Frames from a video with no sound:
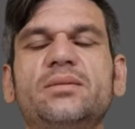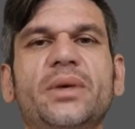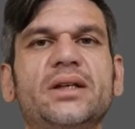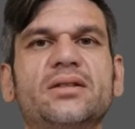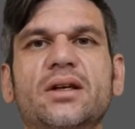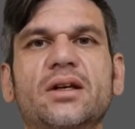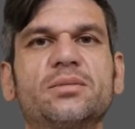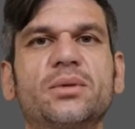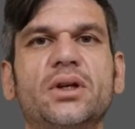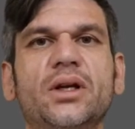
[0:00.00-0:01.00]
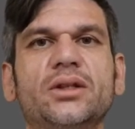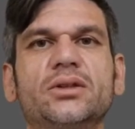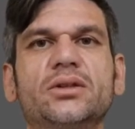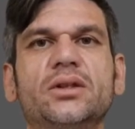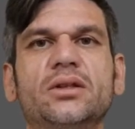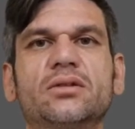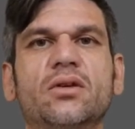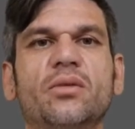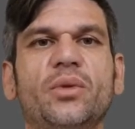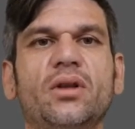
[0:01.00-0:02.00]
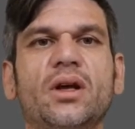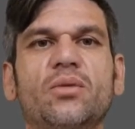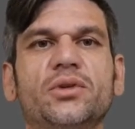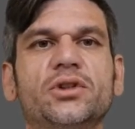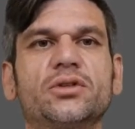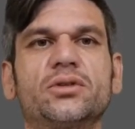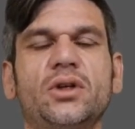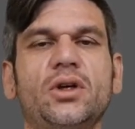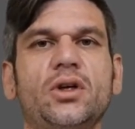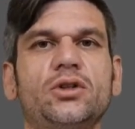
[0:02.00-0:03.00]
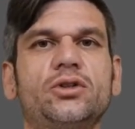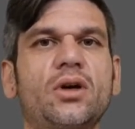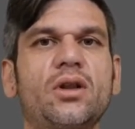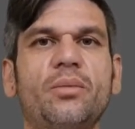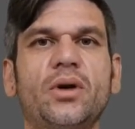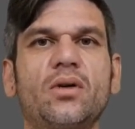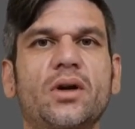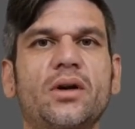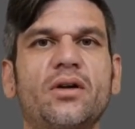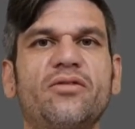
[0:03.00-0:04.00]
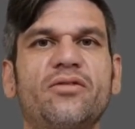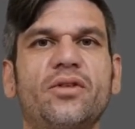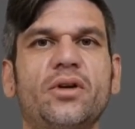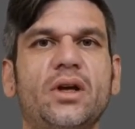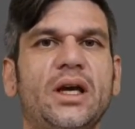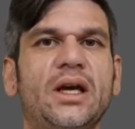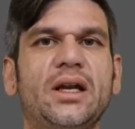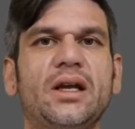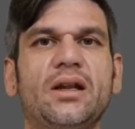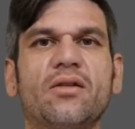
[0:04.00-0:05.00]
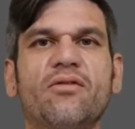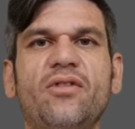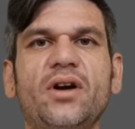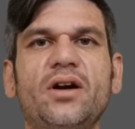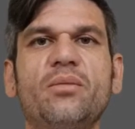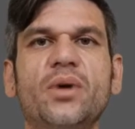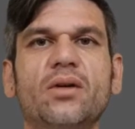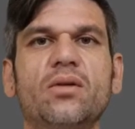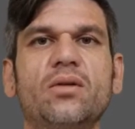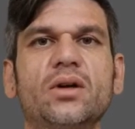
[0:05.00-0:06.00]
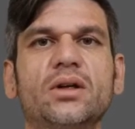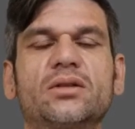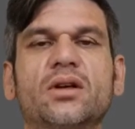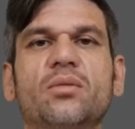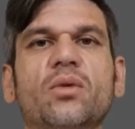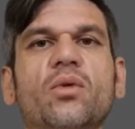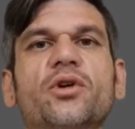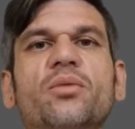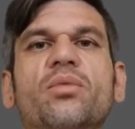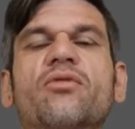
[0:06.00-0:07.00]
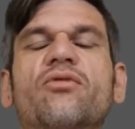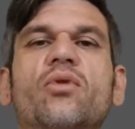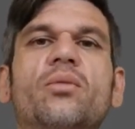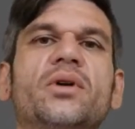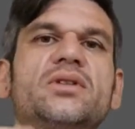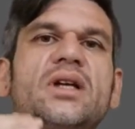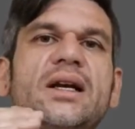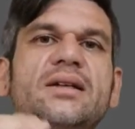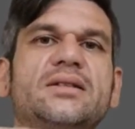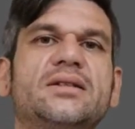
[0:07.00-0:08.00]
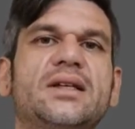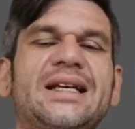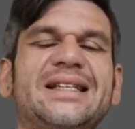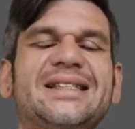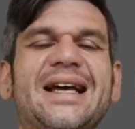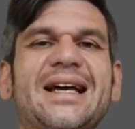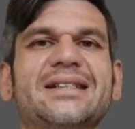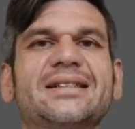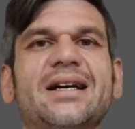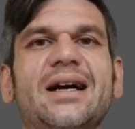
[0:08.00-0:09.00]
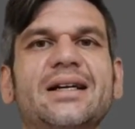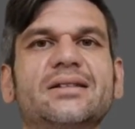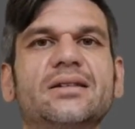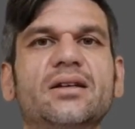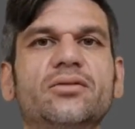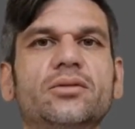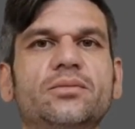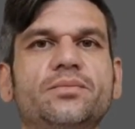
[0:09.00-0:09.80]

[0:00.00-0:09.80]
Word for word: basic explanation is going to be that we just draw the bell curve, and in the very middle is going to be when your performance at is, is at its highest level.